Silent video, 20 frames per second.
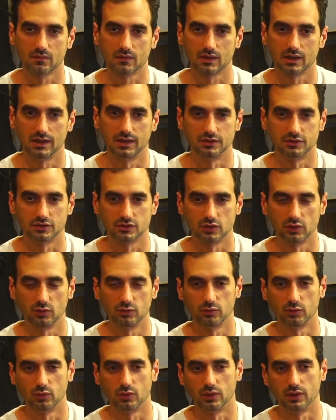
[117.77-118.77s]
and so
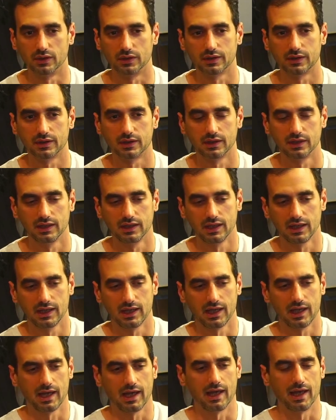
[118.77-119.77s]
forth.
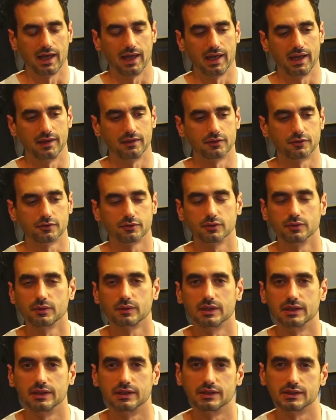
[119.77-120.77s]
And the
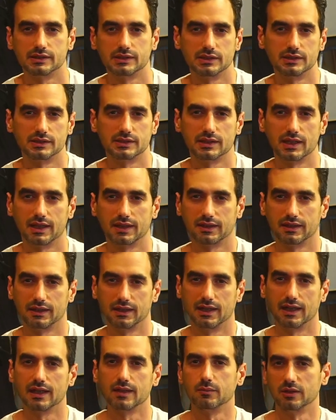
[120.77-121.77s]
truth is that
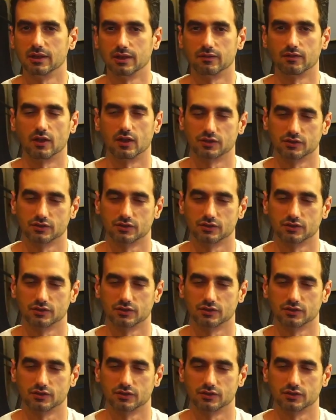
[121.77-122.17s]
the enemy of our